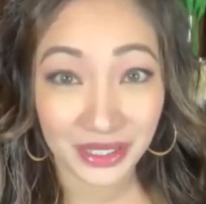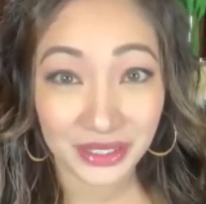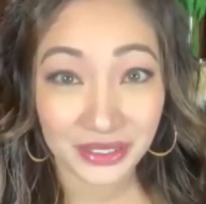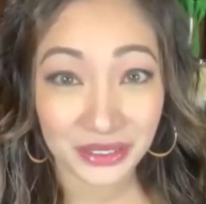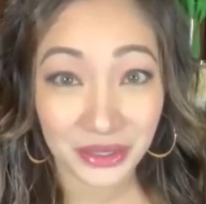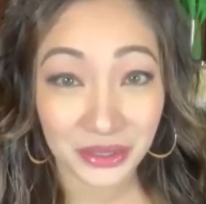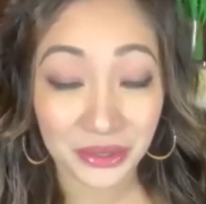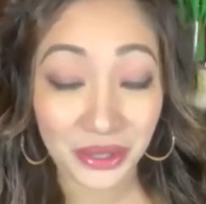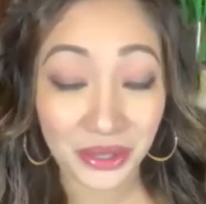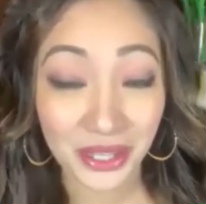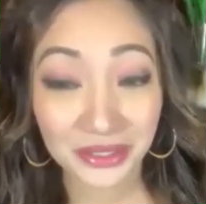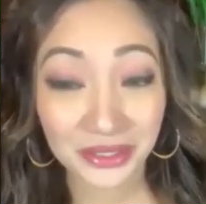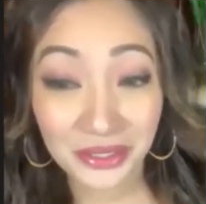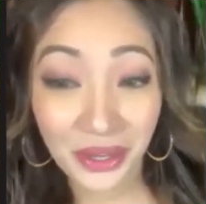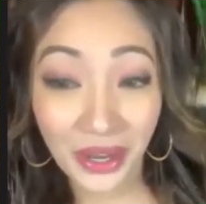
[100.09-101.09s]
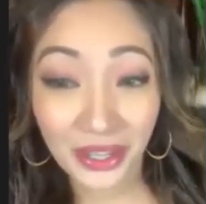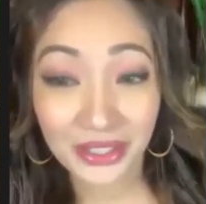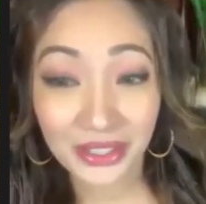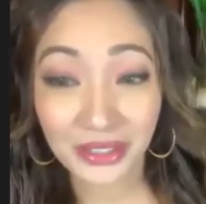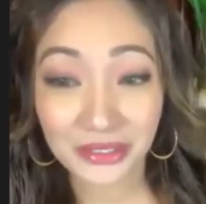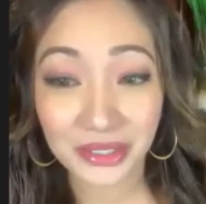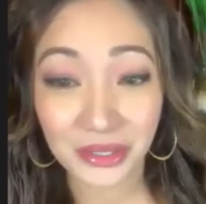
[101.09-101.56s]
So I don't know how
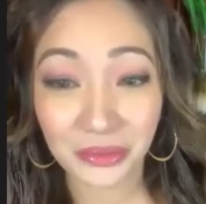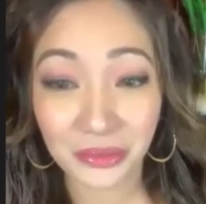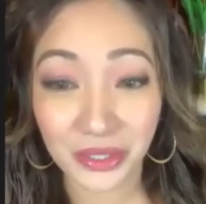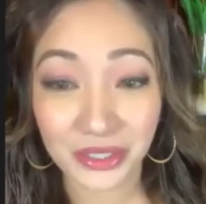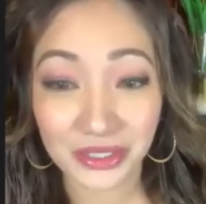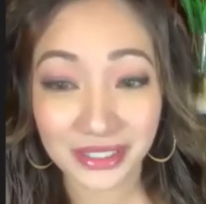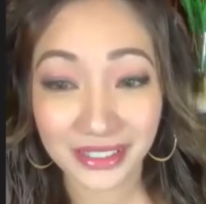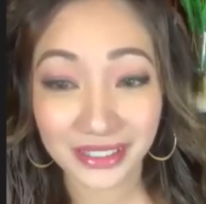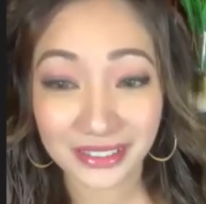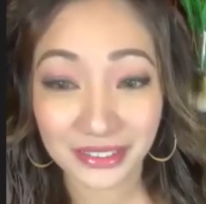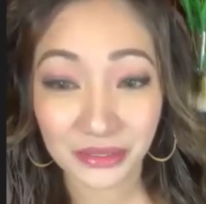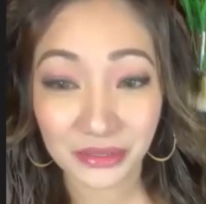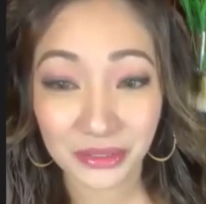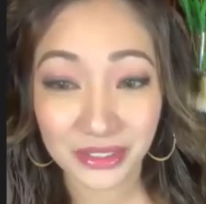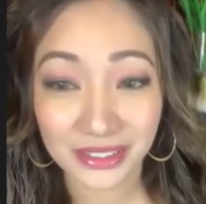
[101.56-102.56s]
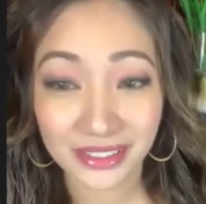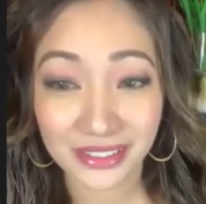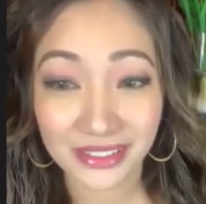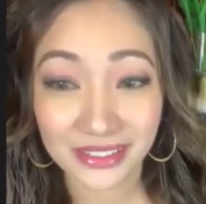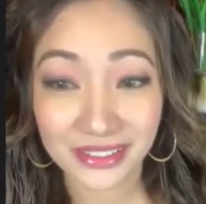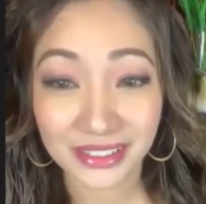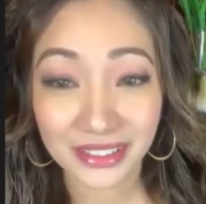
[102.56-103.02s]
that really works. Like, was
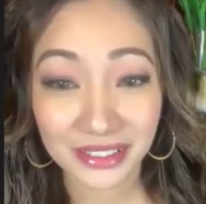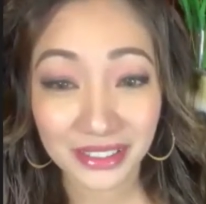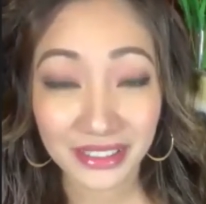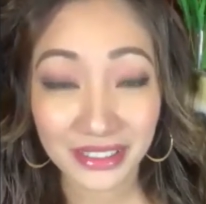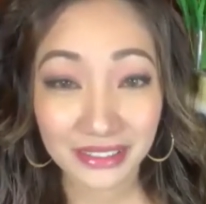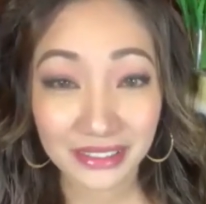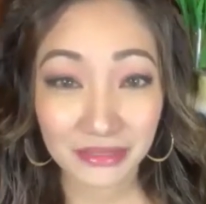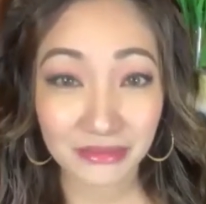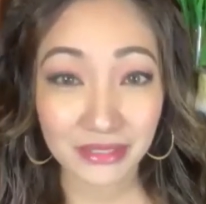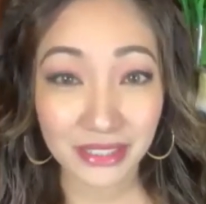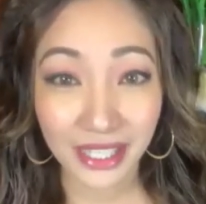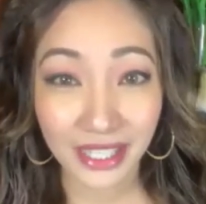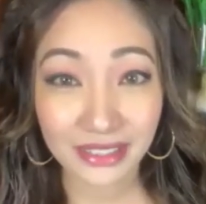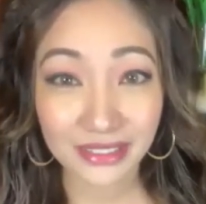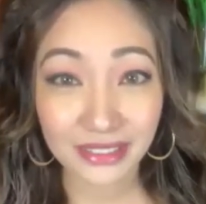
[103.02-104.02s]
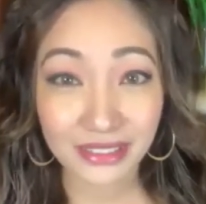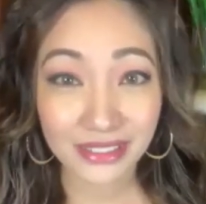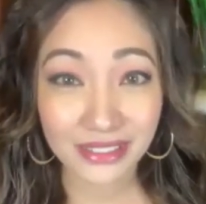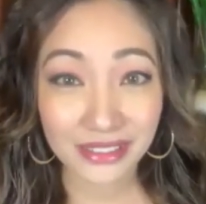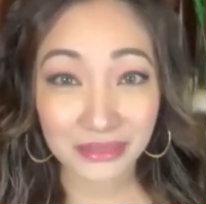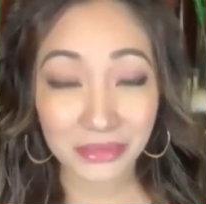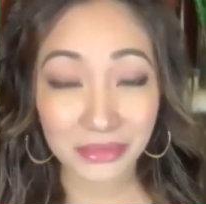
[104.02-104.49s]
he stealing
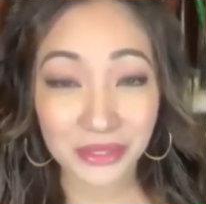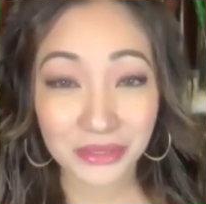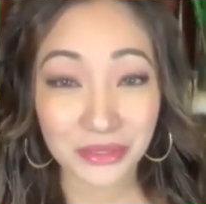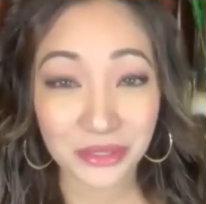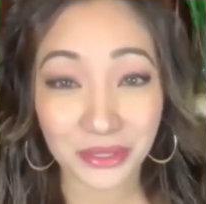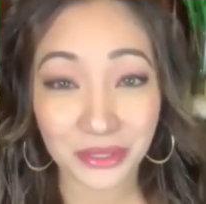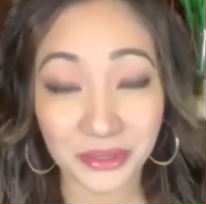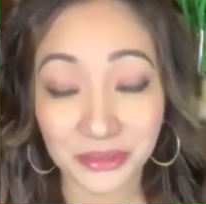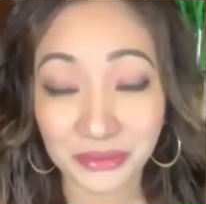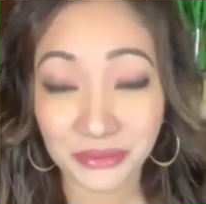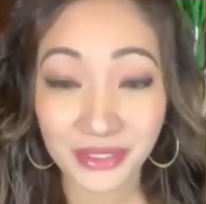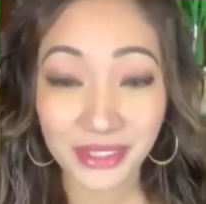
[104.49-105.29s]
gasoline, petrol?